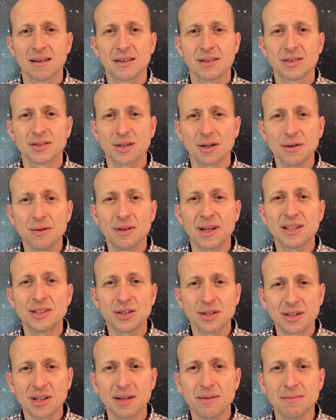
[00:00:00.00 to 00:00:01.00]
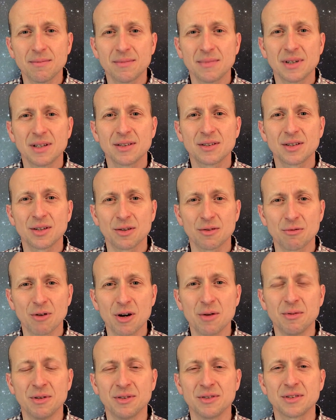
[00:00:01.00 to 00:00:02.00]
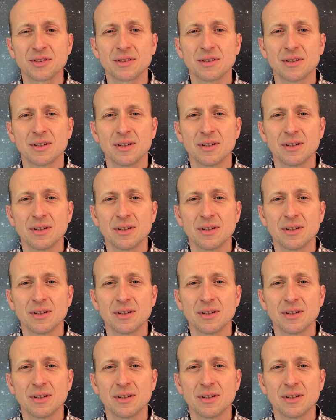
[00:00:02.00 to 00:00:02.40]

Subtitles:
So they took him to the Romans.